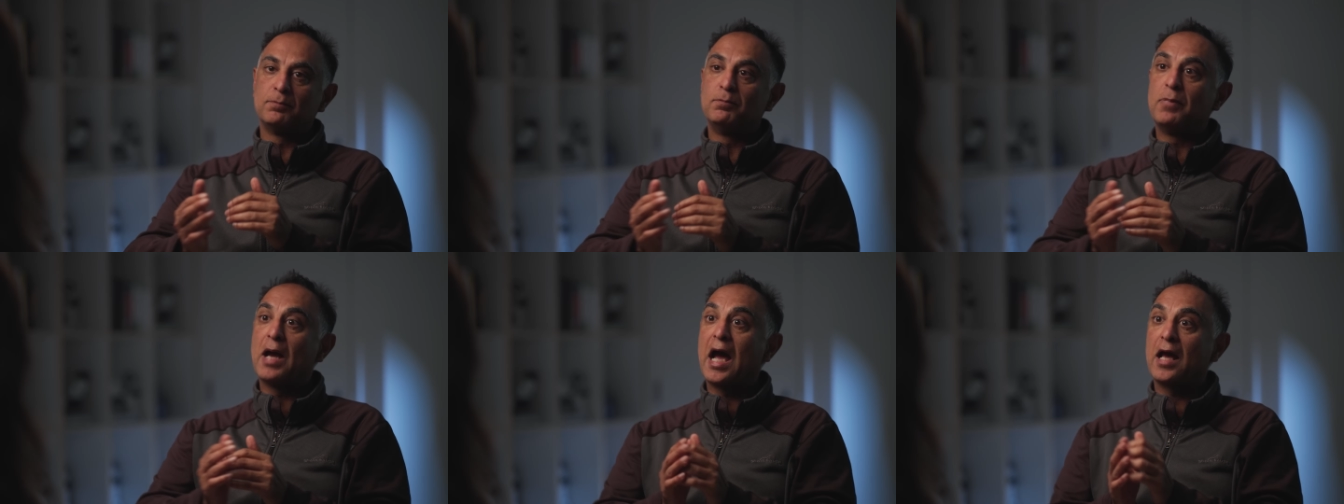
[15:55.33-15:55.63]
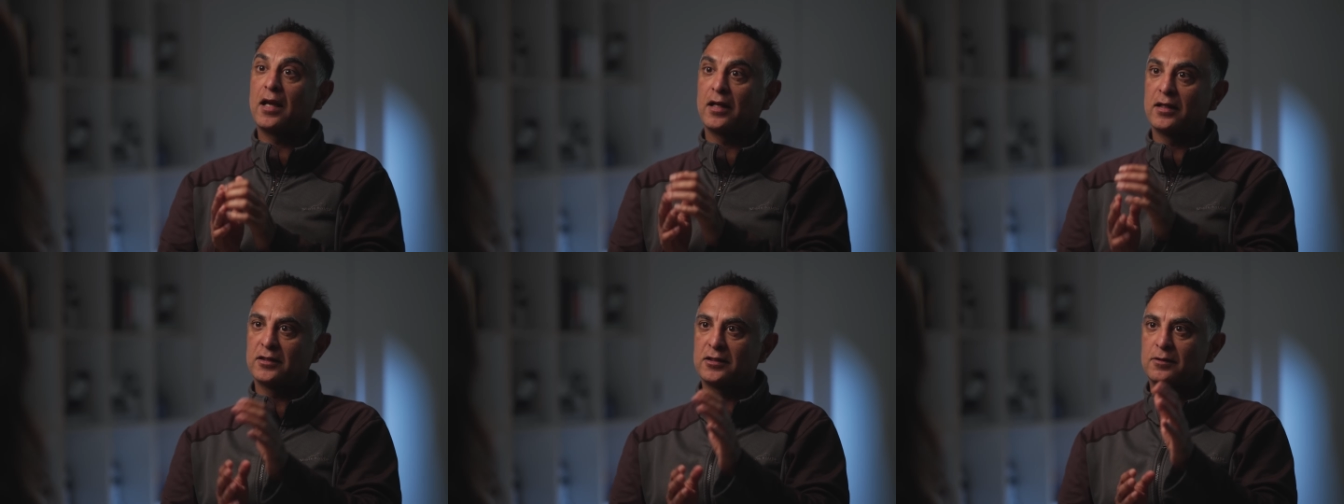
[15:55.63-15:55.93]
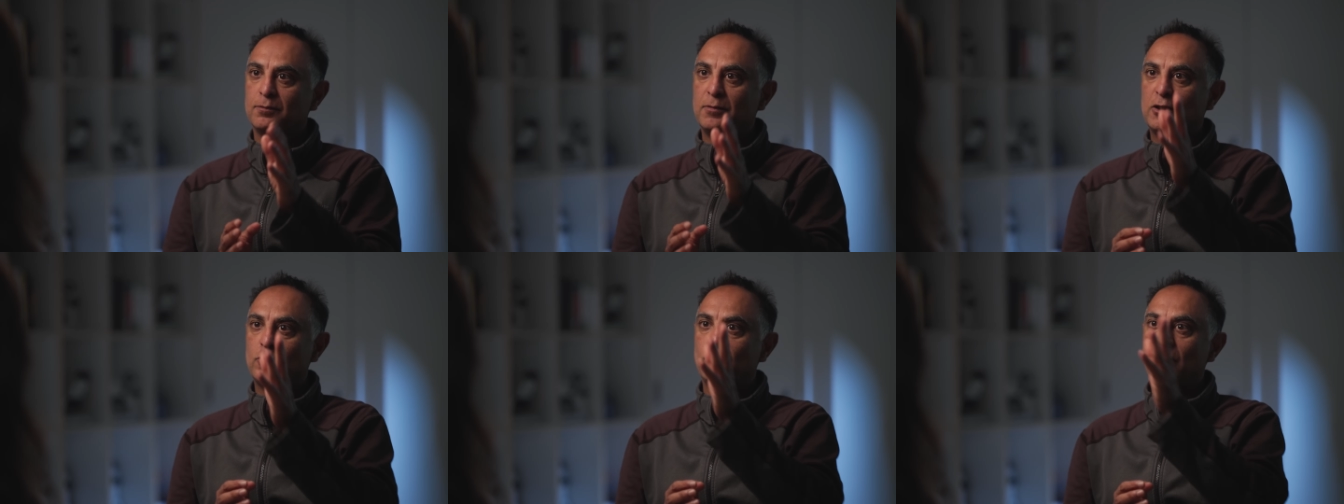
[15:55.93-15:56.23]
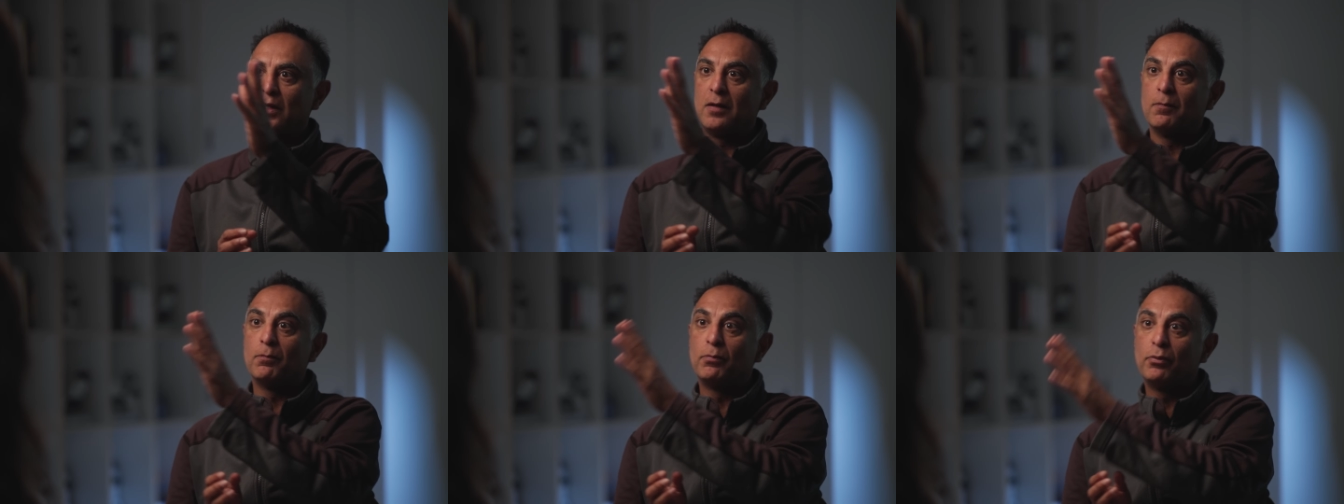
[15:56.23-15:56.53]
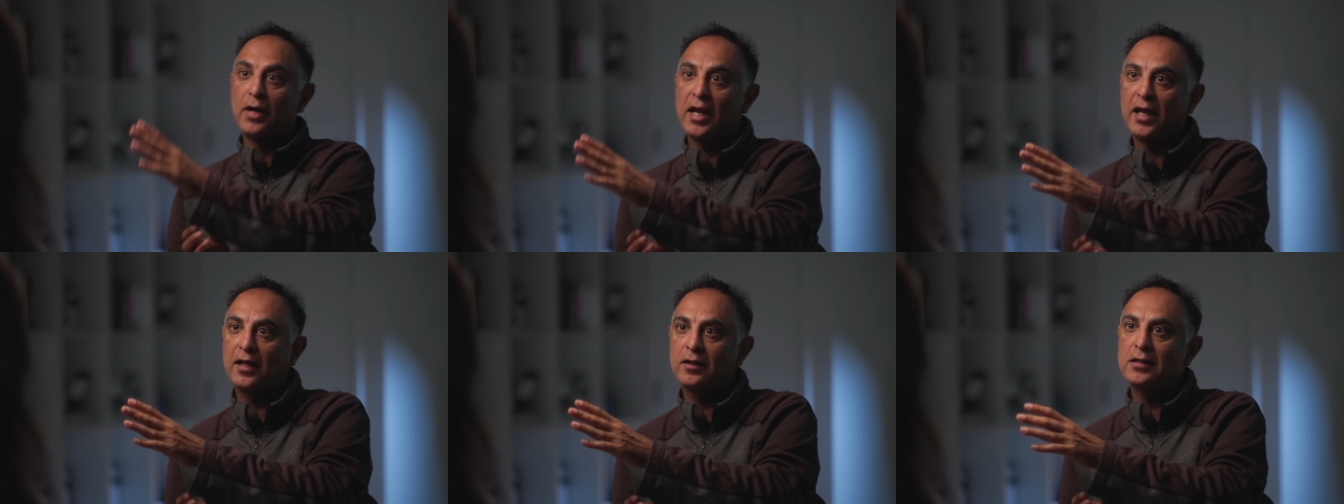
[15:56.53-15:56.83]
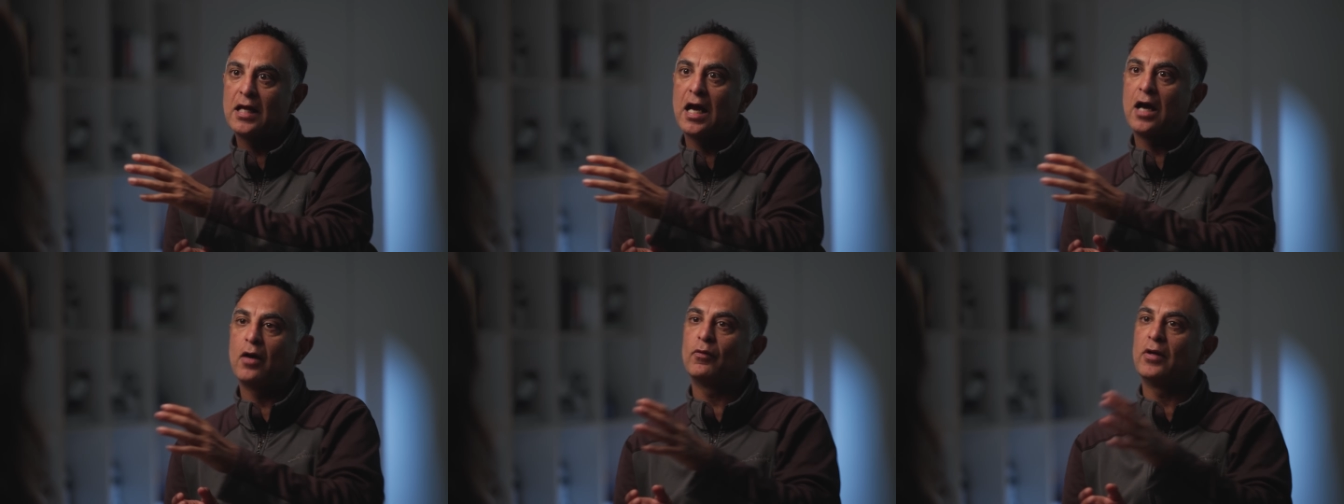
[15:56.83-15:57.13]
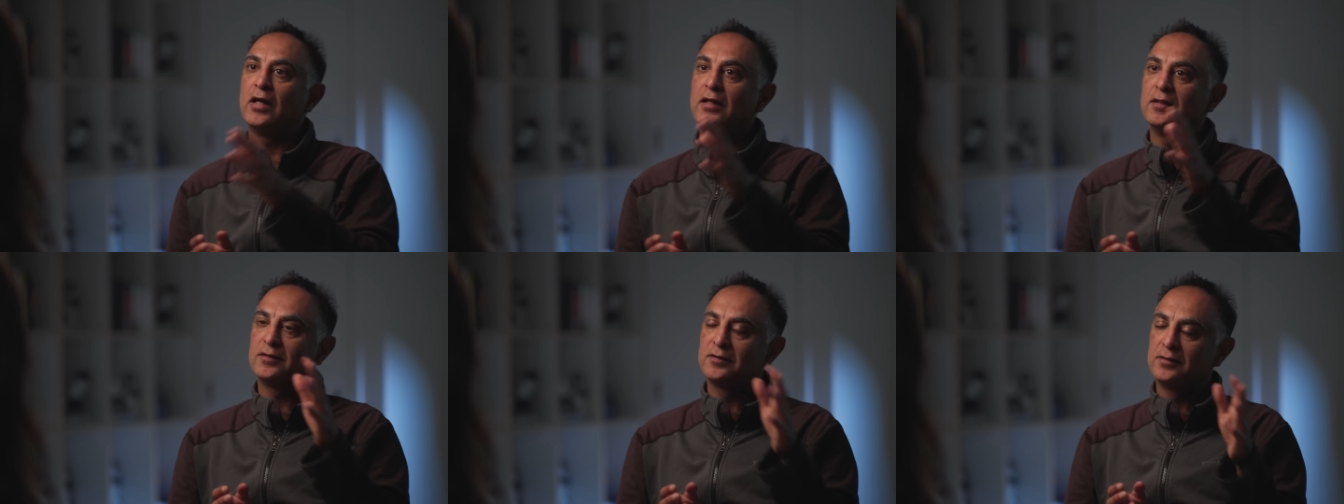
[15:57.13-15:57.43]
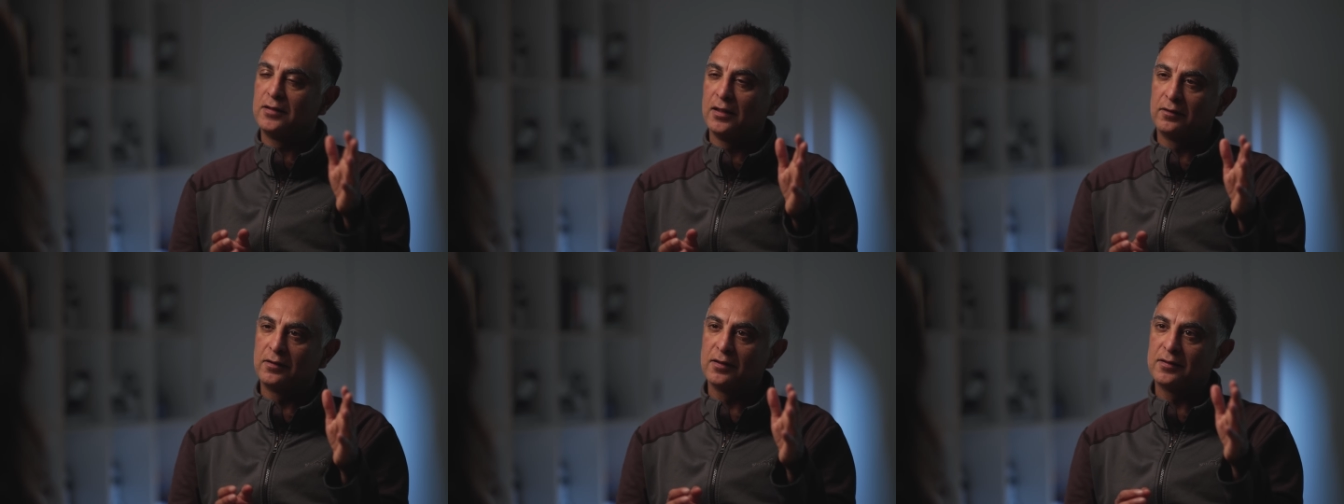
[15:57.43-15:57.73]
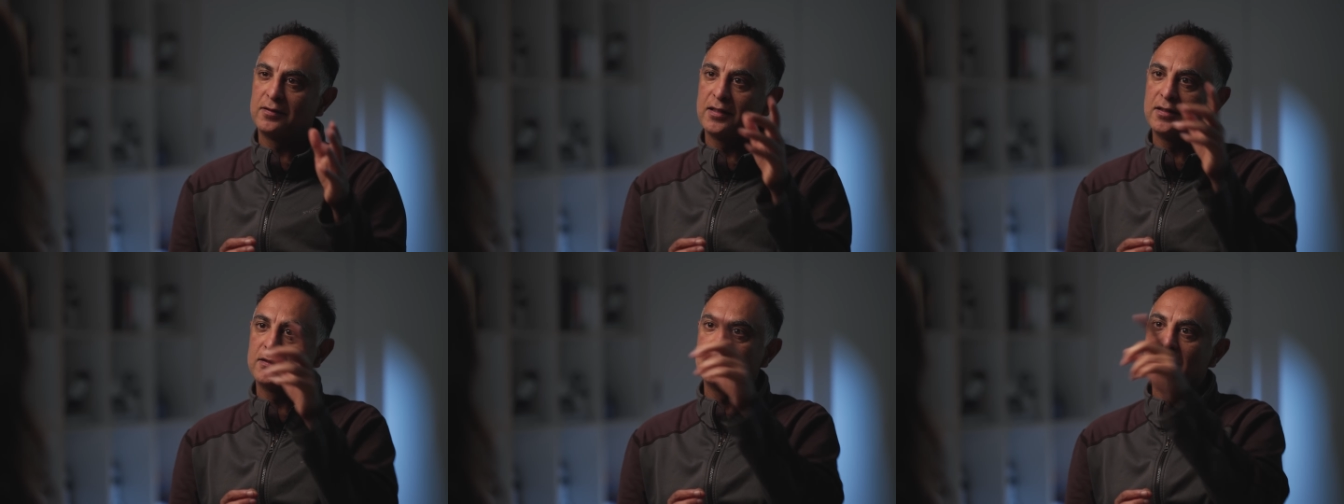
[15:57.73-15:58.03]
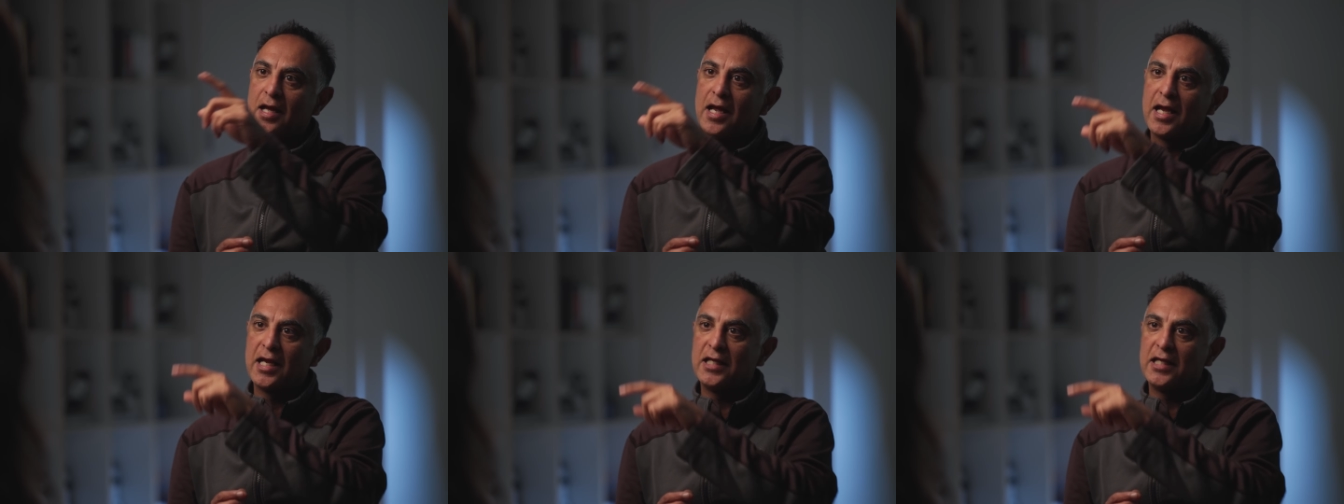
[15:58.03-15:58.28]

balance between breakdown and synthesis